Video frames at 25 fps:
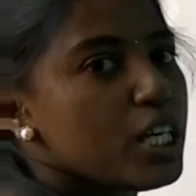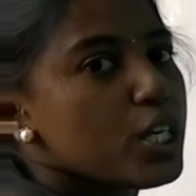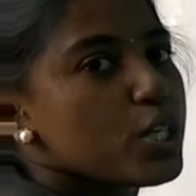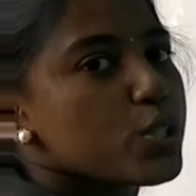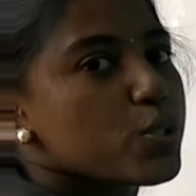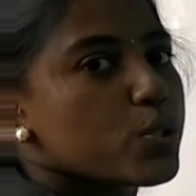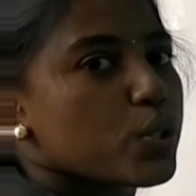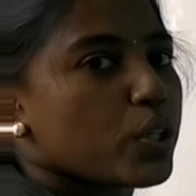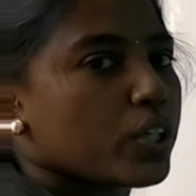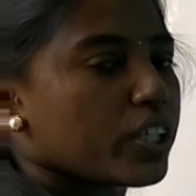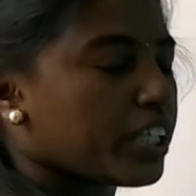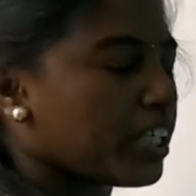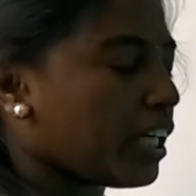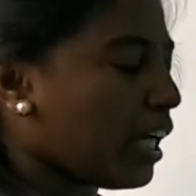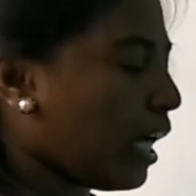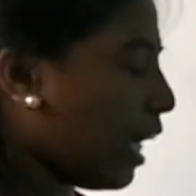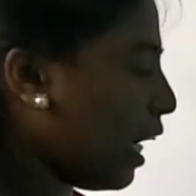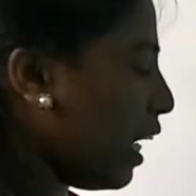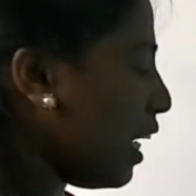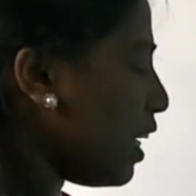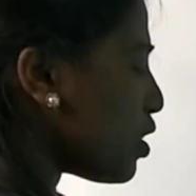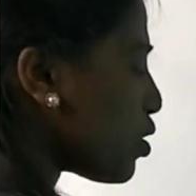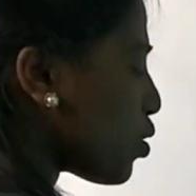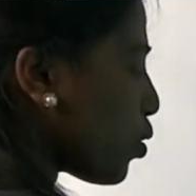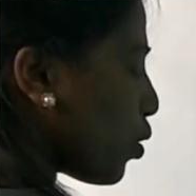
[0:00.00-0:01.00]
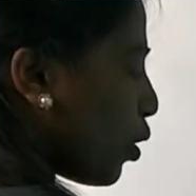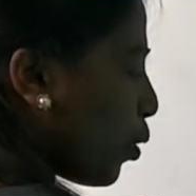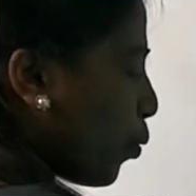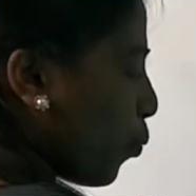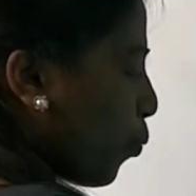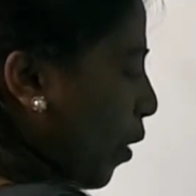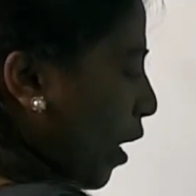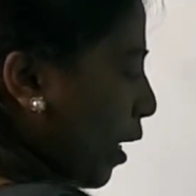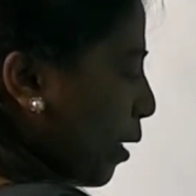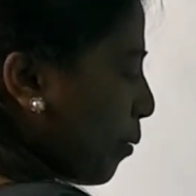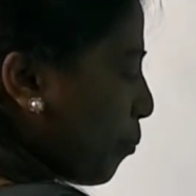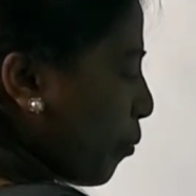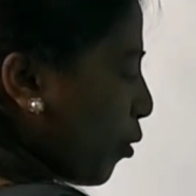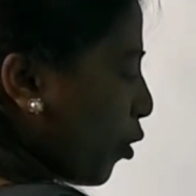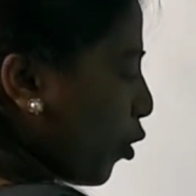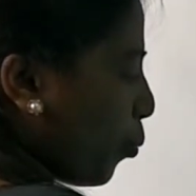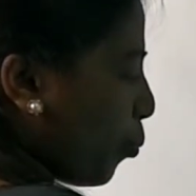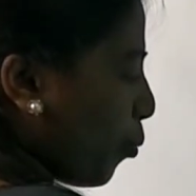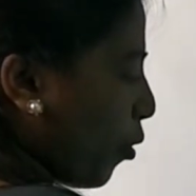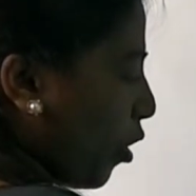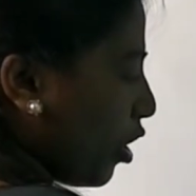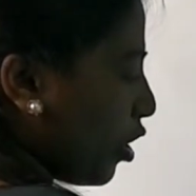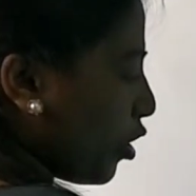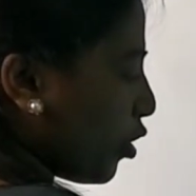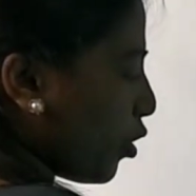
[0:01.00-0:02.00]
So here, so the one
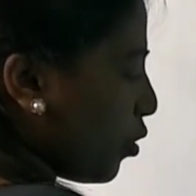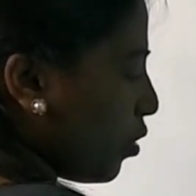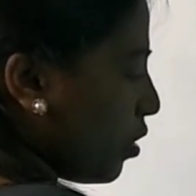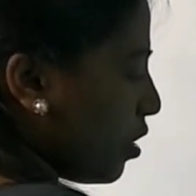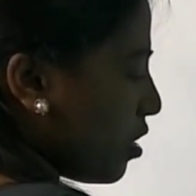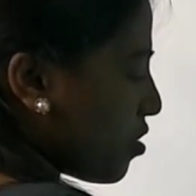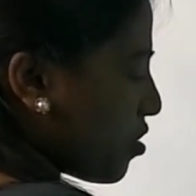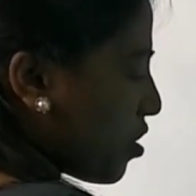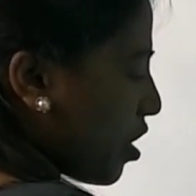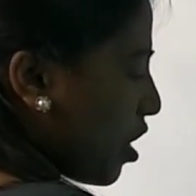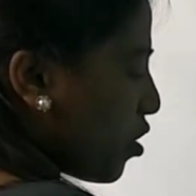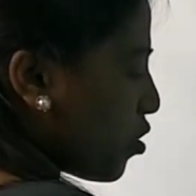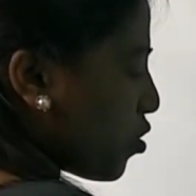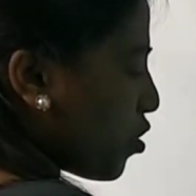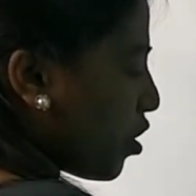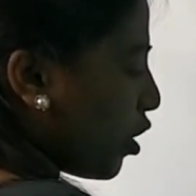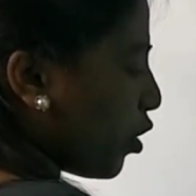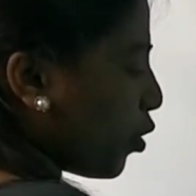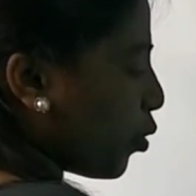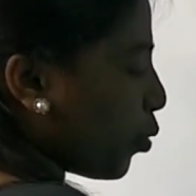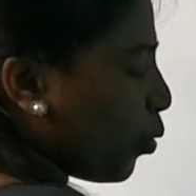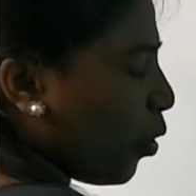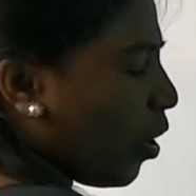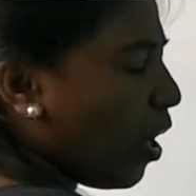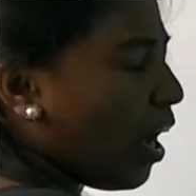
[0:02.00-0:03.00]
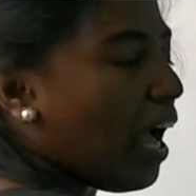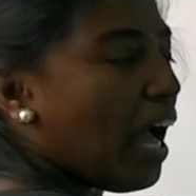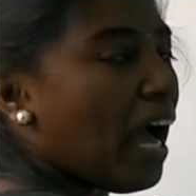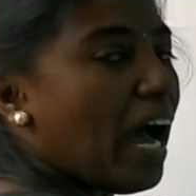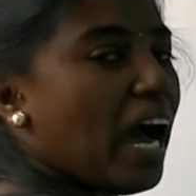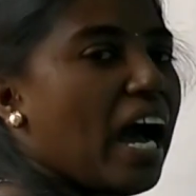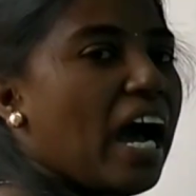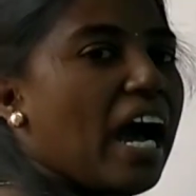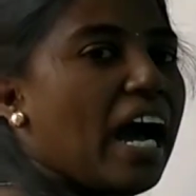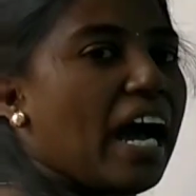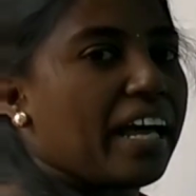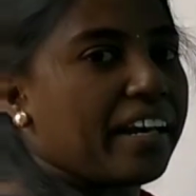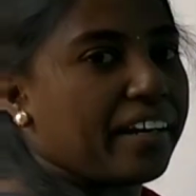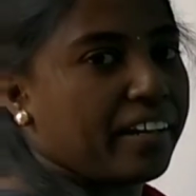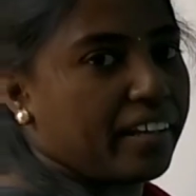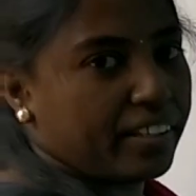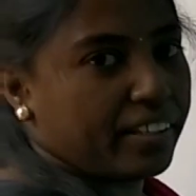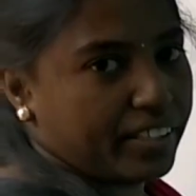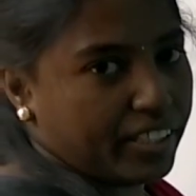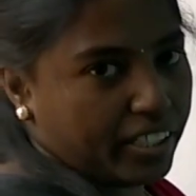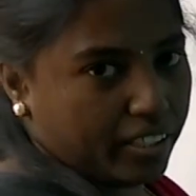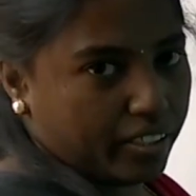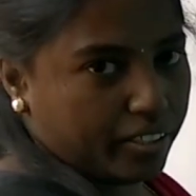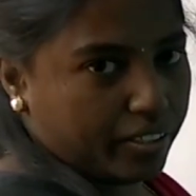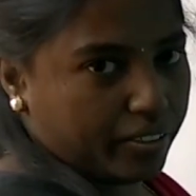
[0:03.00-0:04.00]
biomolecule is changed into
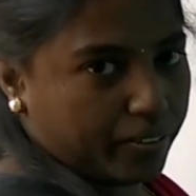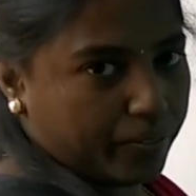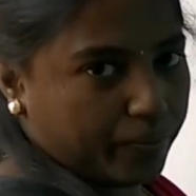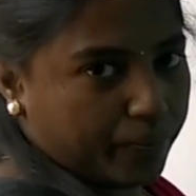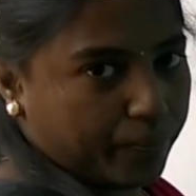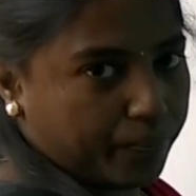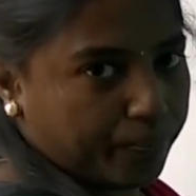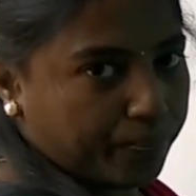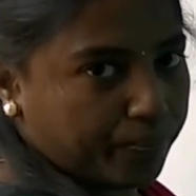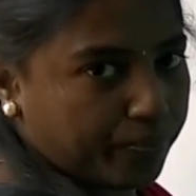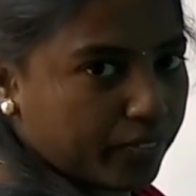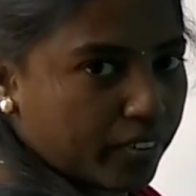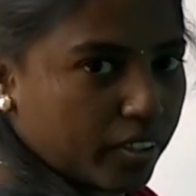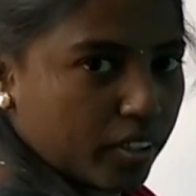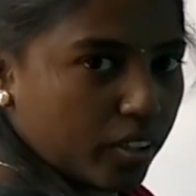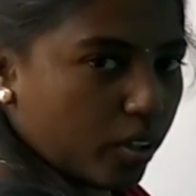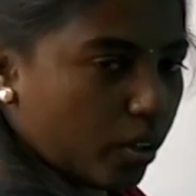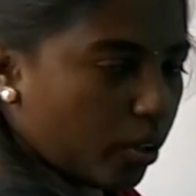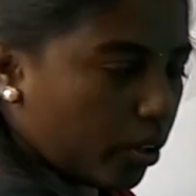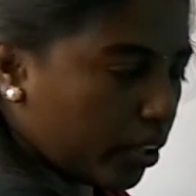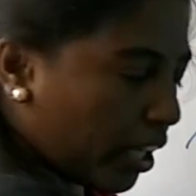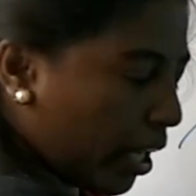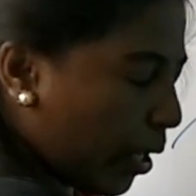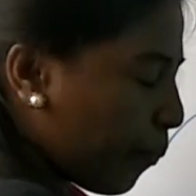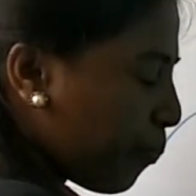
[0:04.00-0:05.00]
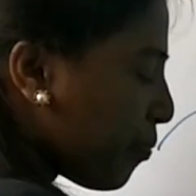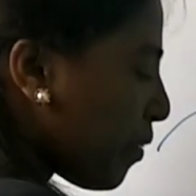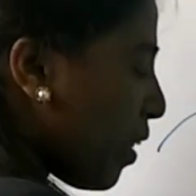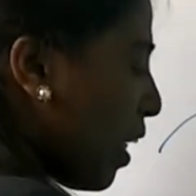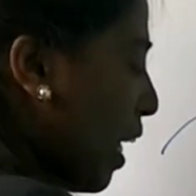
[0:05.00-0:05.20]
another. Okay.